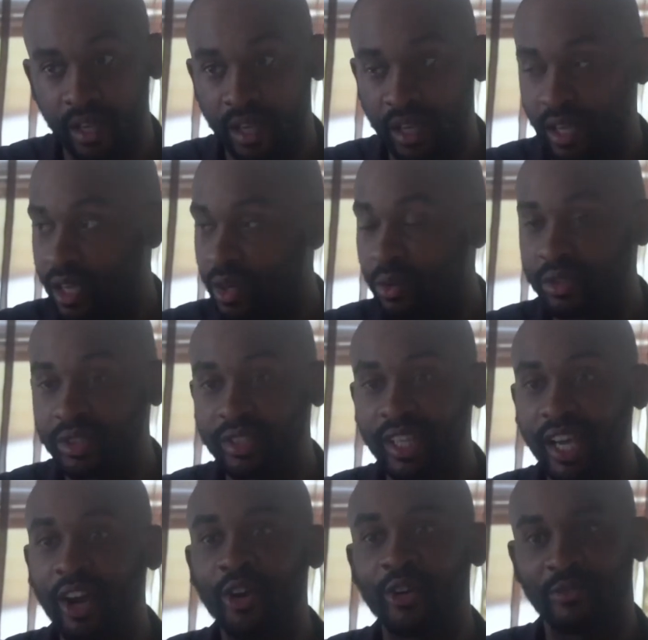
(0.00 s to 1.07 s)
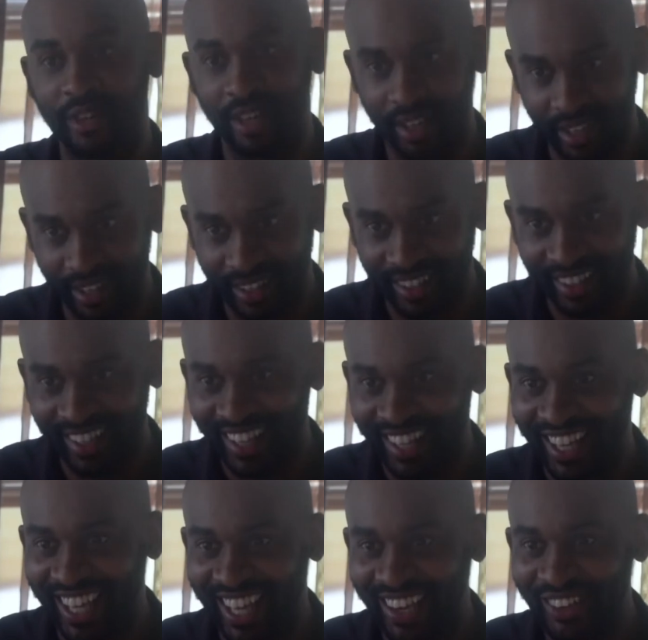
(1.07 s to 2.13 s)
It was terrifying.
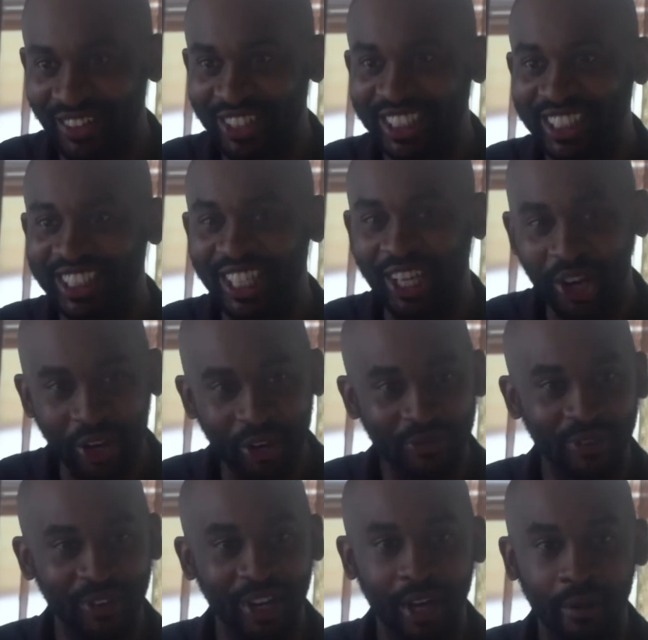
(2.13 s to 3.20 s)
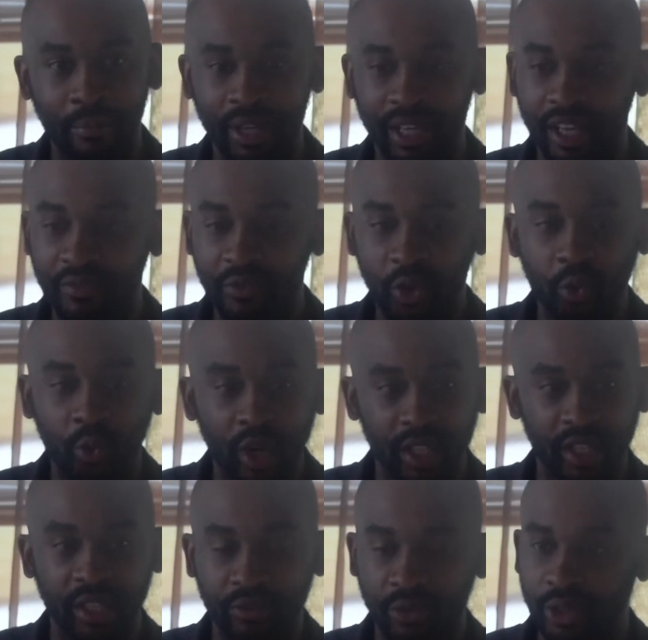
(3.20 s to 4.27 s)
It was terrifying. But if you
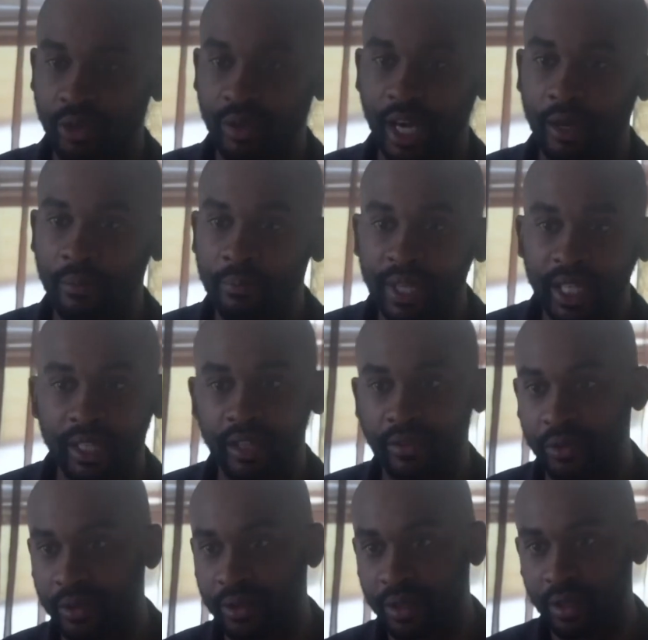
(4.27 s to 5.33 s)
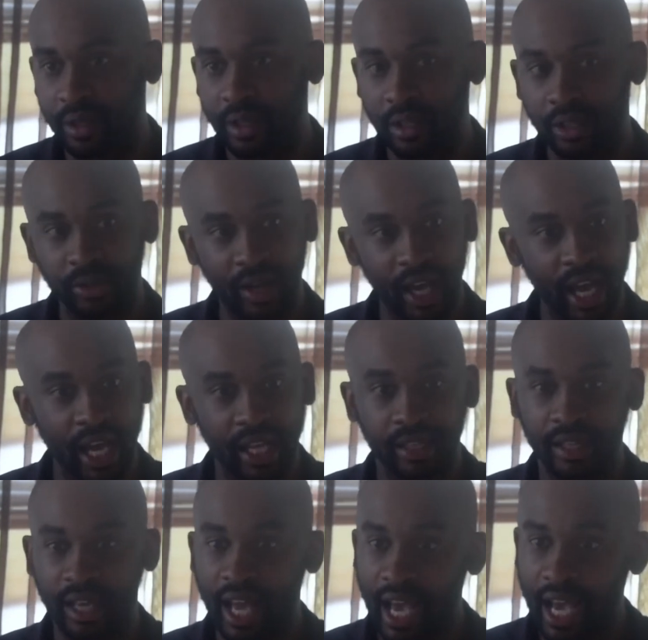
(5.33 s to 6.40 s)
want different, you got to be different. Yeah. So I
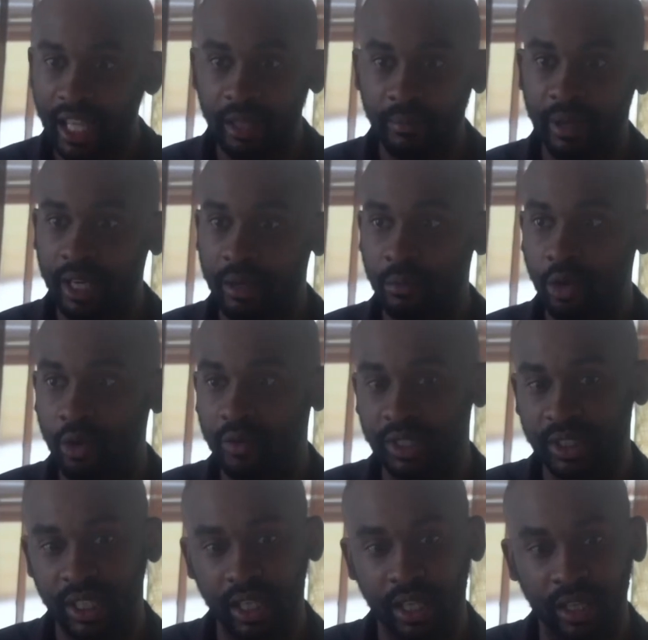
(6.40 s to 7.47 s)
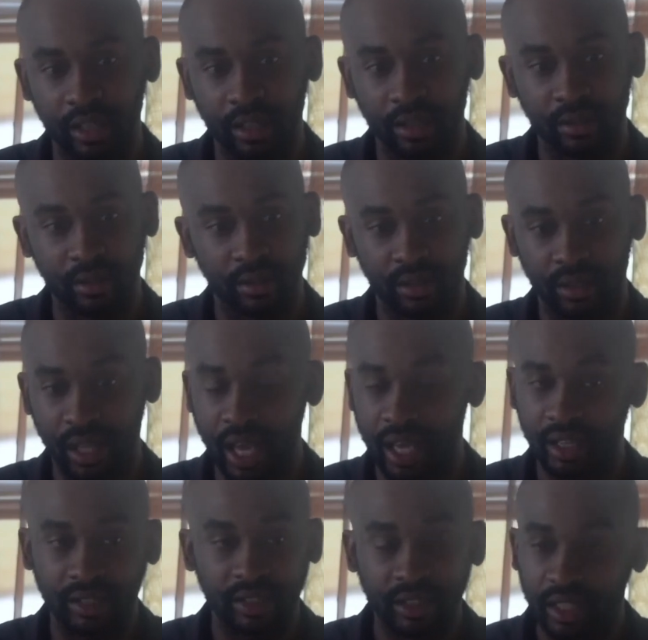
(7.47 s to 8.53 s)
had to make a move and say,
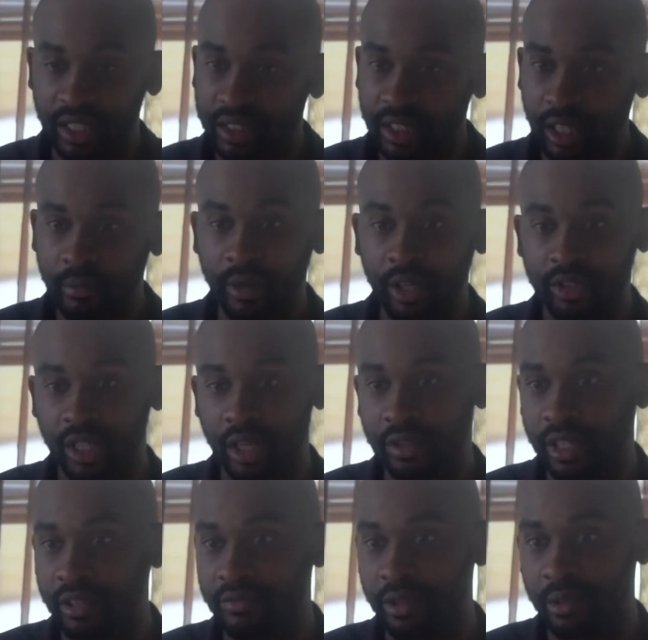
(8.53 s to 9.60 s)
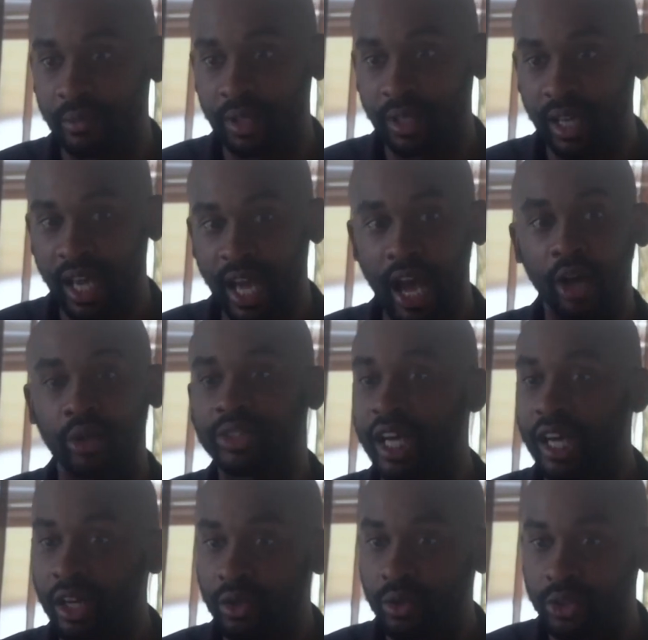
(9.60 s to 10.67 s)
it's something else out there for me
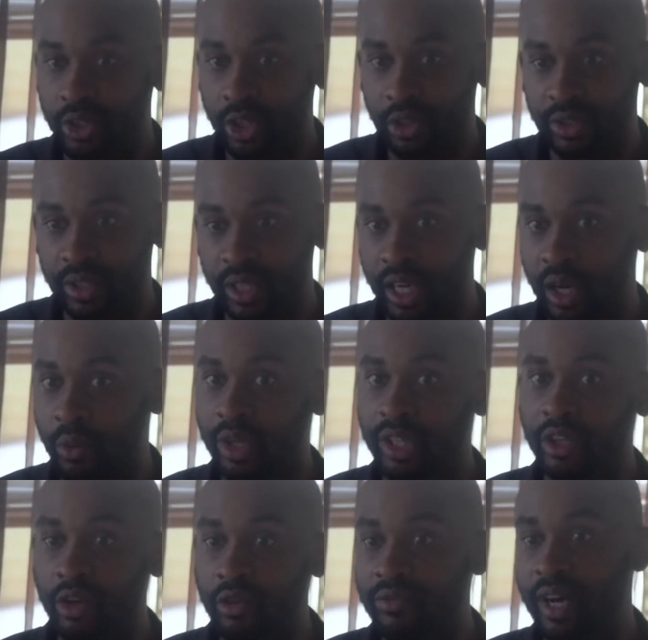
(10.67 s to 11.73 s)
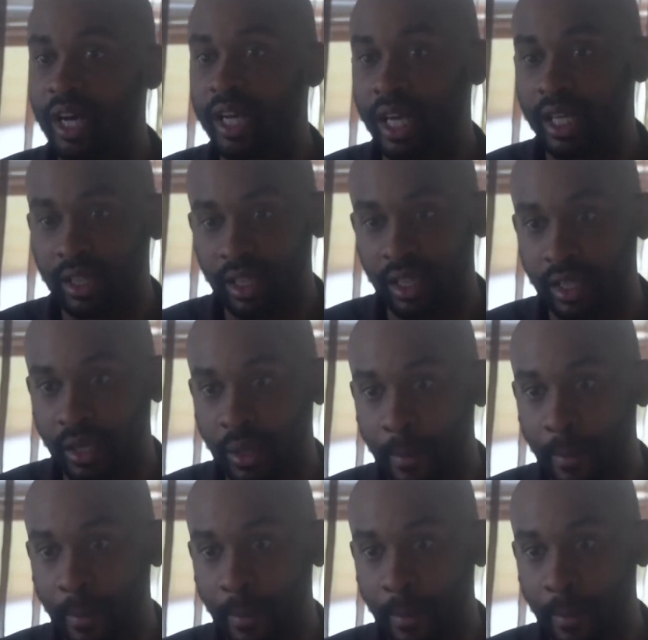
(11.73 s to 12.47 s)
outside of New Jersey, and I wanted to go find that thing.